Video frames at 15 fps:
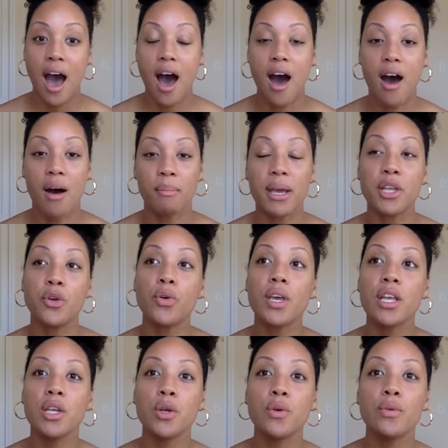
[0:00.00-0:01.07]
And you
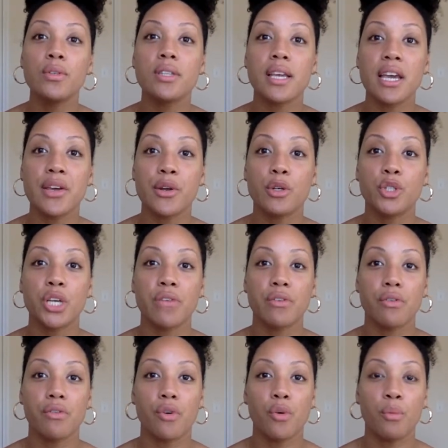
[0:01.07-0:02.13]
can use the energy of
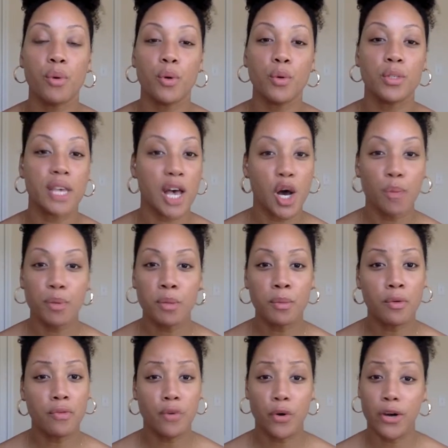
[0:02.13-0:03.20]
a full moon to help you
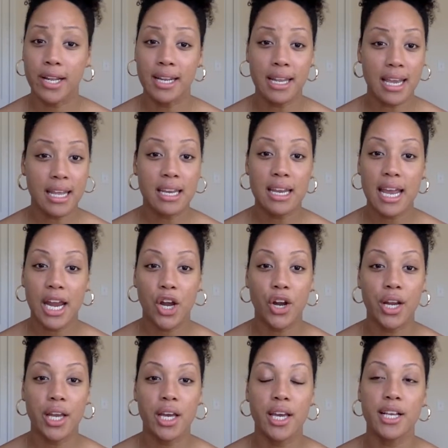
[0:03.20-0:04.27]
move forward in any area.